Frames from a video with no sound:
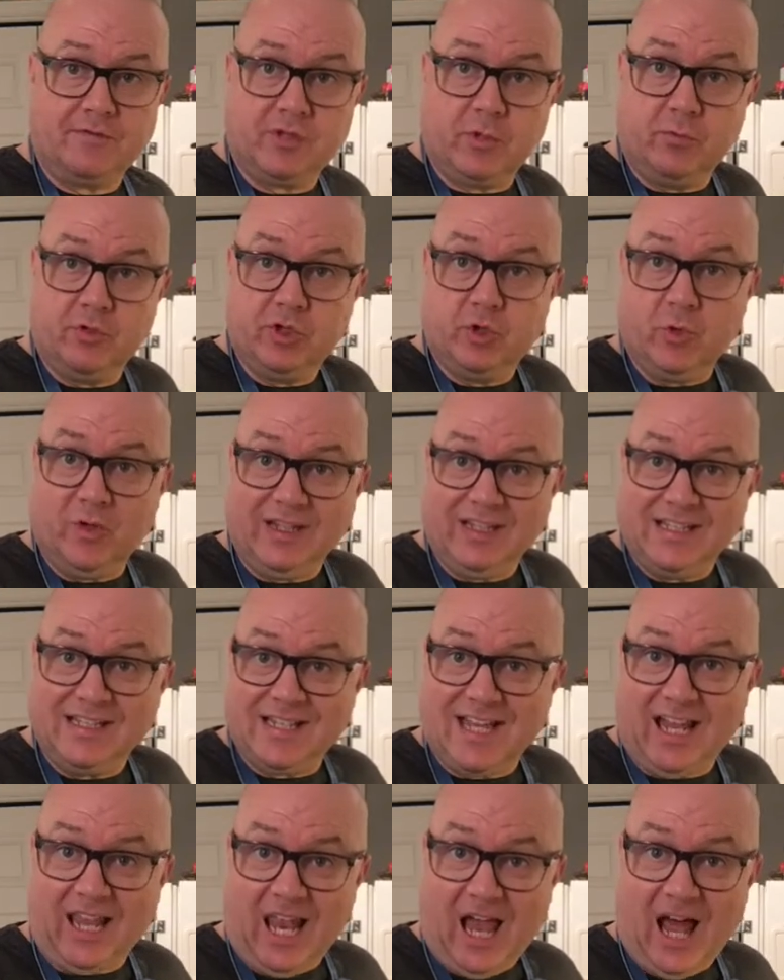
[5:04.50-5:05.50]
I was doing this a
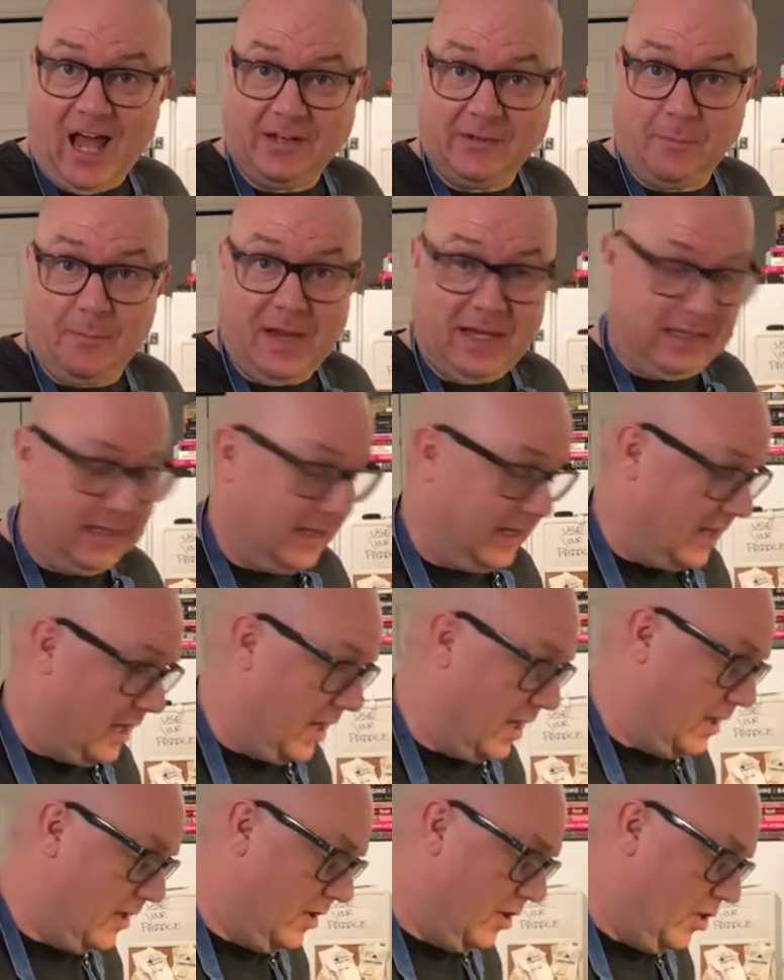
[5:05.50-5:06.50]
lot, making a
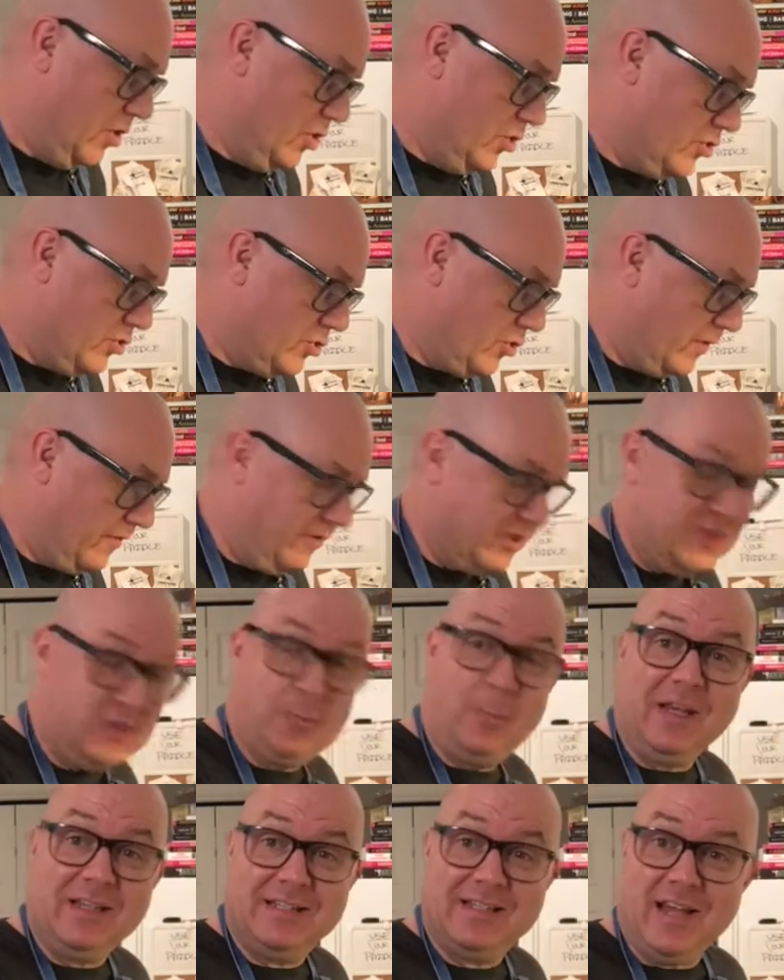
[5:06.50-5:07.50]
sort of a
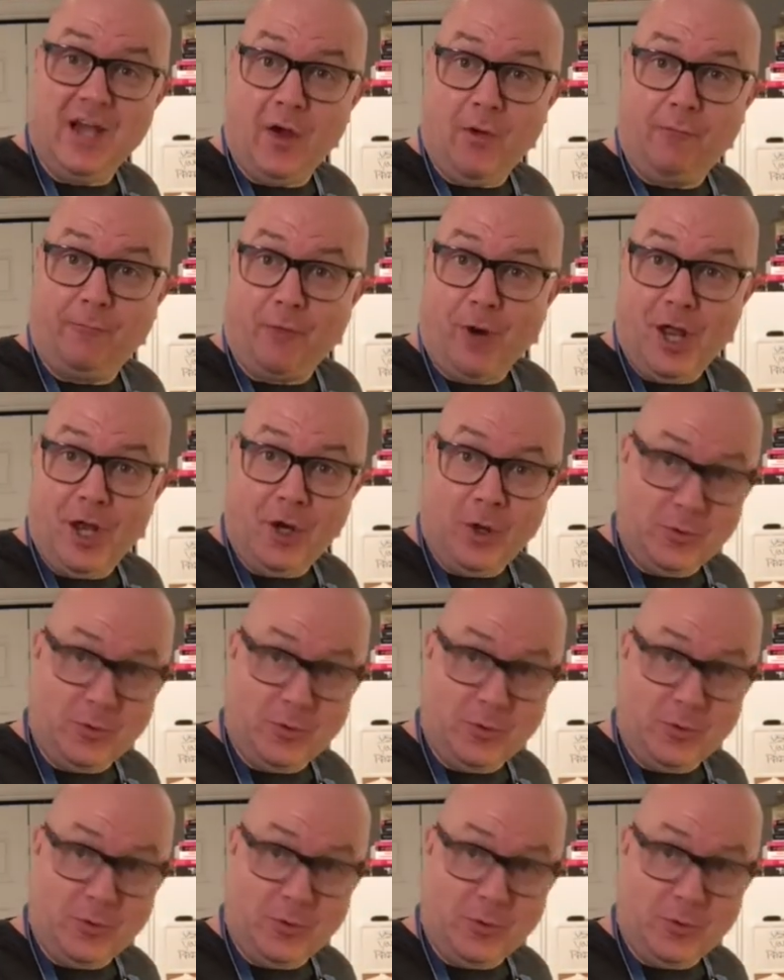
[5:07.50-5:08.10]
spicy Alfredo